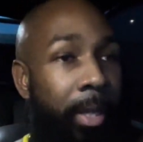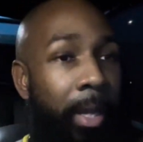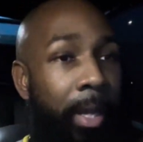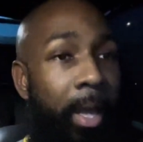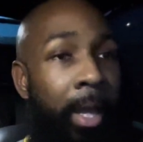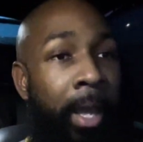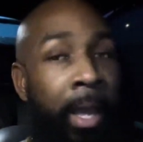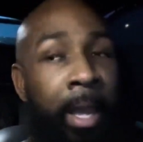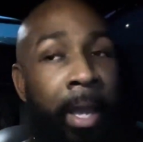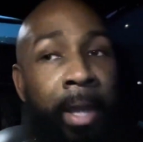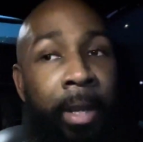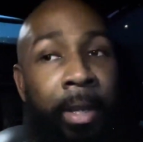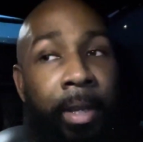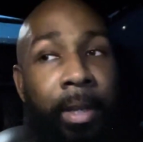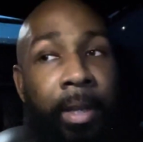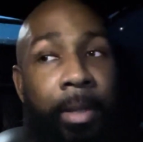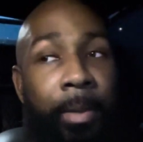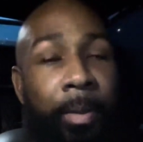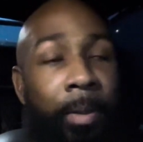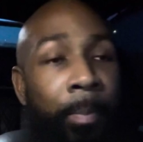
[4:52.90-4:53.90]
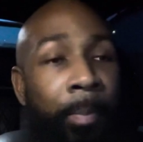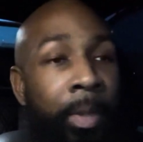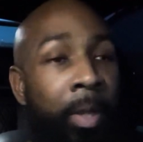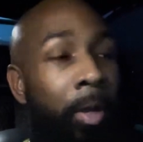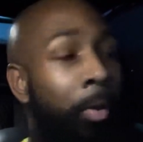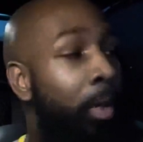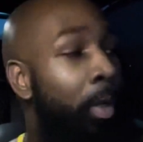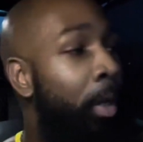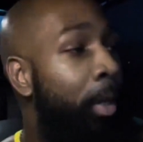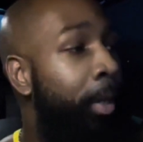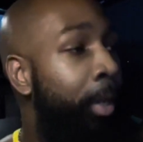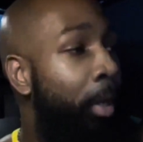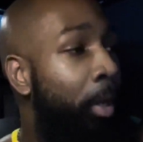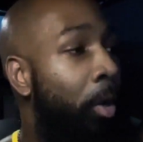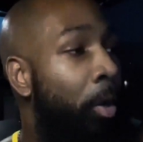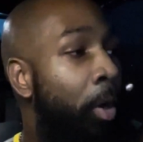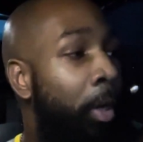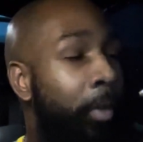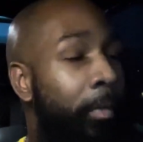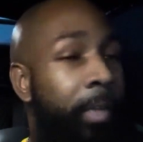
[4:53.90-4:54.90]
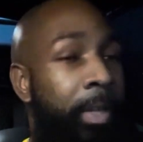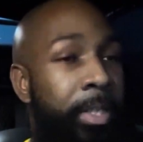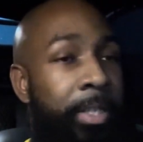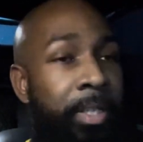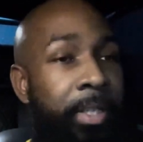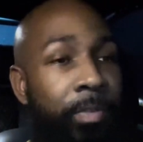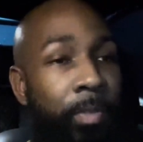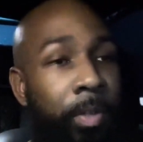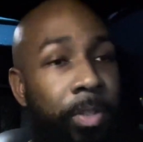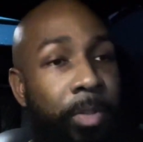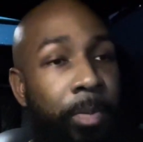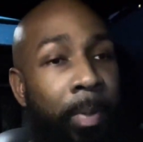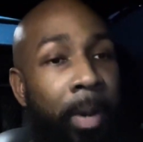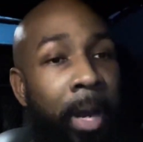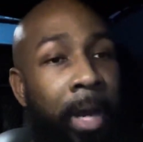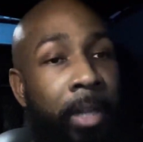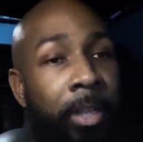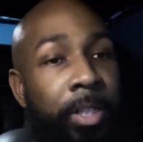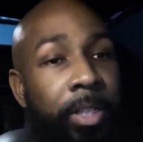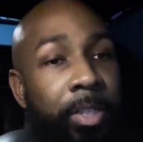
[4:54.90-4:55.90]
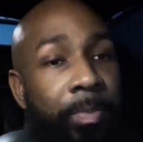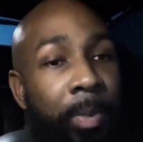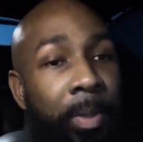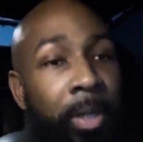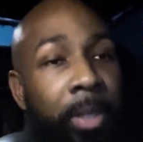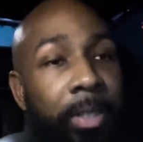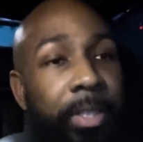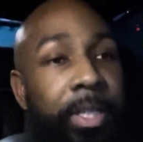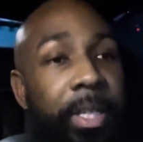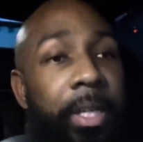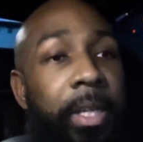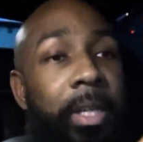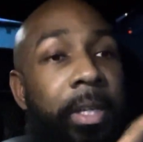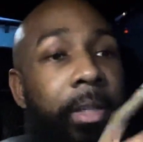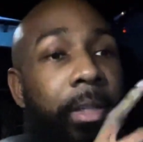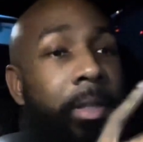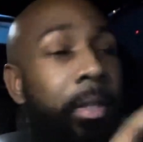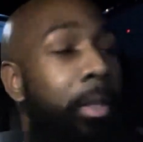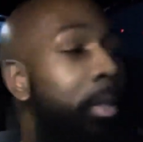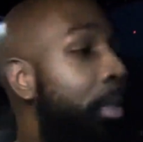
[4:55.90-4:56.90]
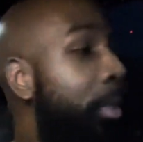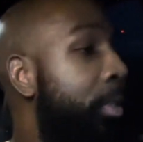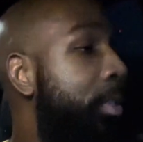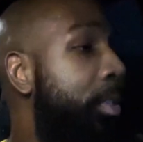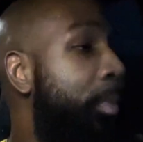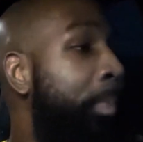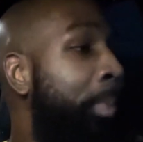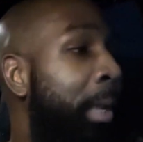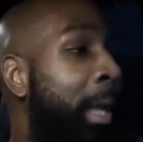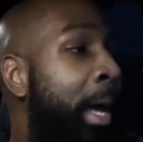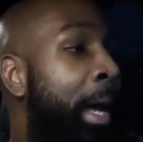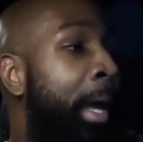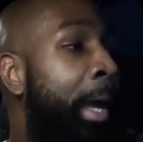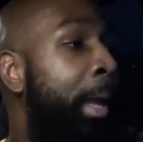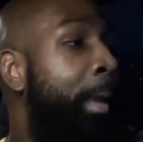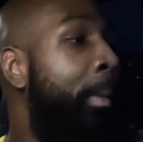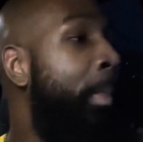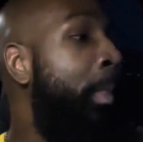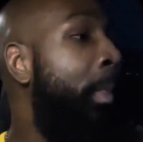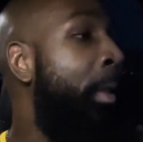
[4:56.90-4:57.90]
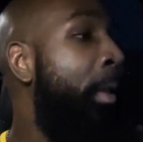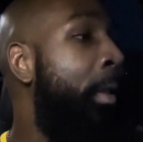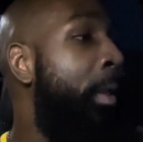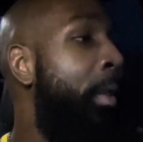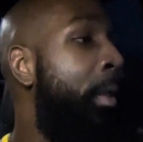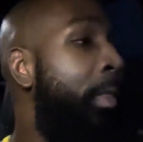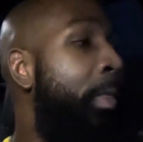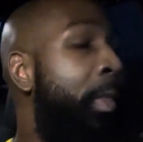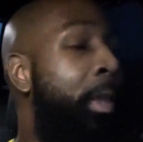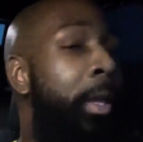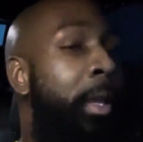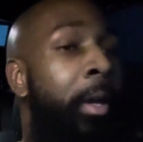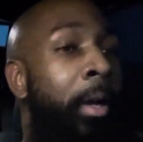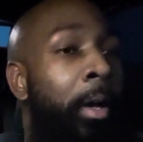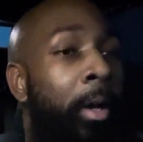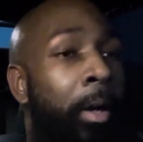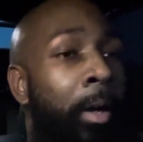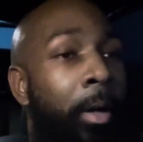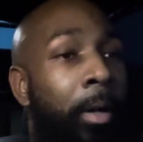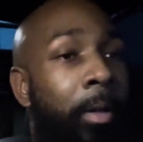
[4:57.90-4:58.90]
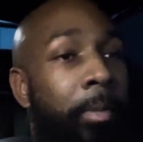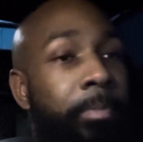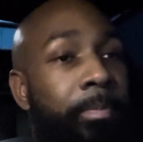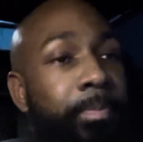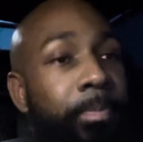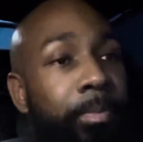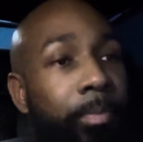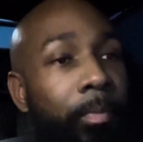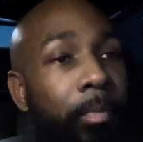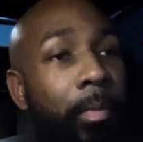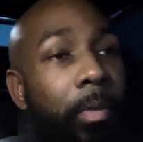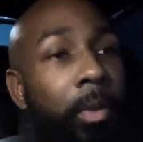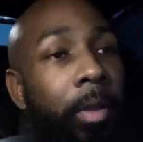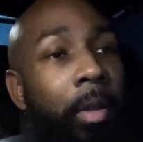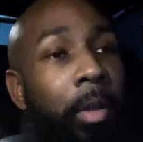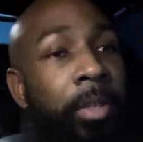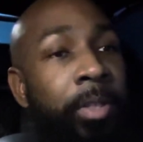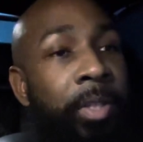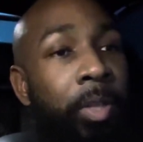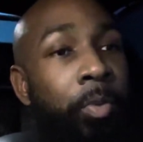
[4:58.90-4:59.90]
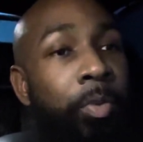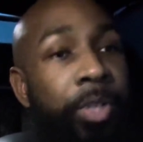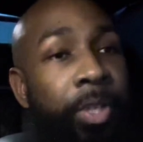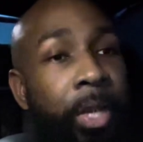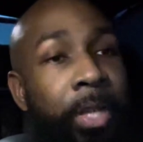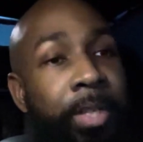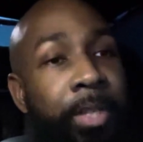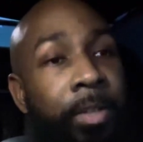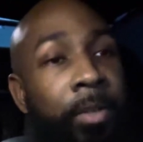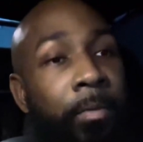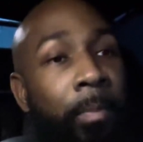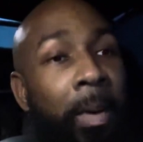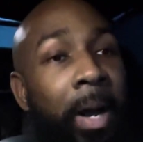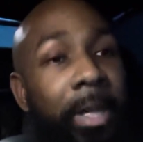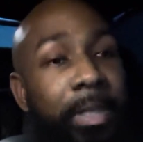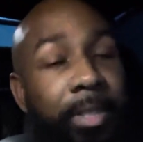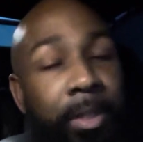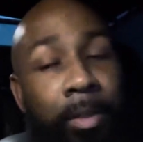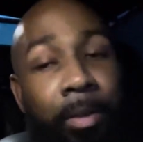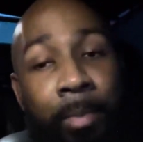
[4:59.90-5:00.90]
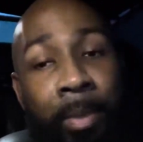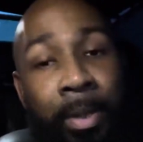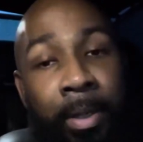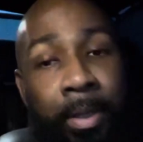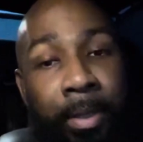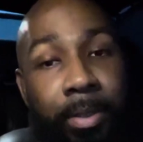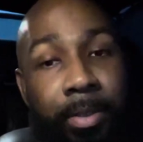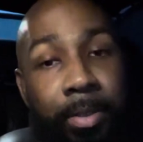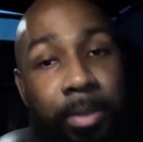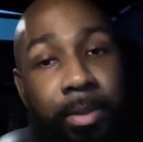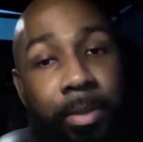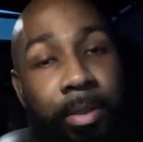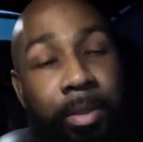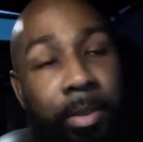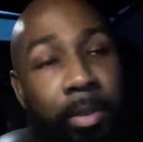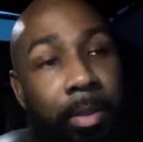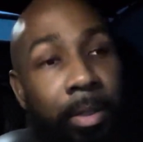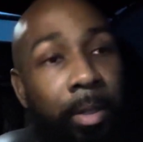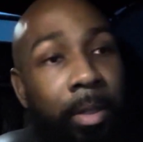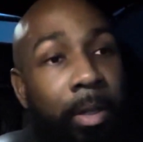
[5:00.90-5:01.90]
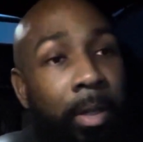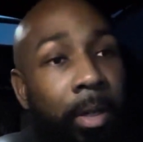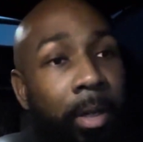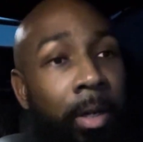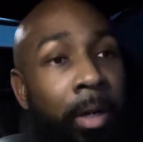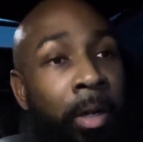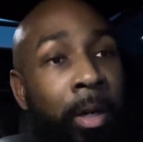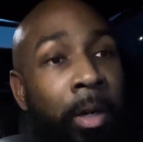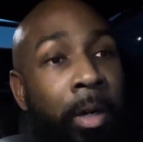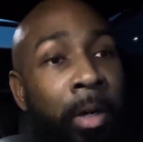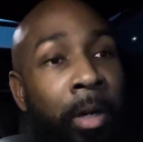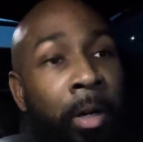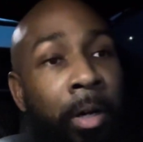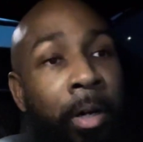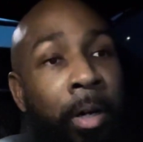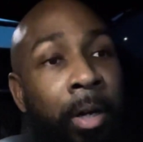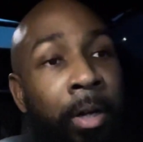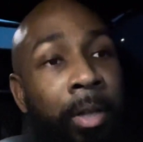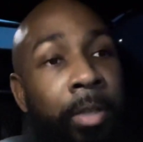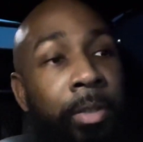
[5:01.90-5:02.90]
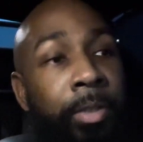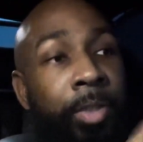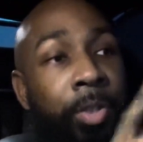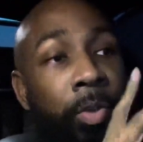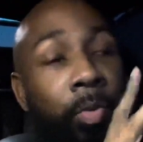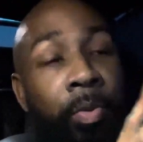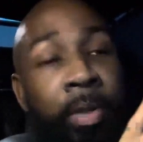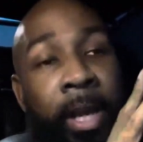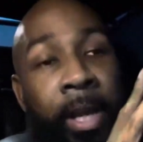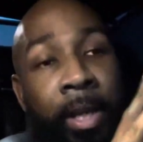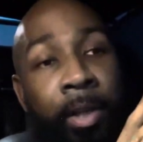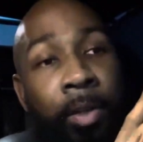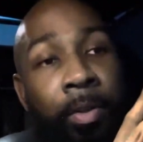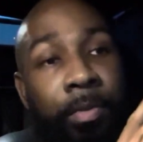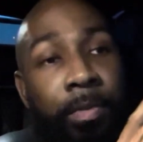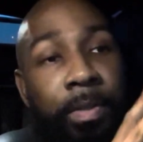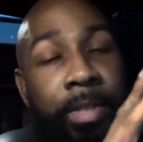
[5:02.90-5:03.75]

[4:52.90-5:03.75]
and be on the undercard of Hitchkins versus Zapata is because he supplied the Association of Boxing Committees 2 negative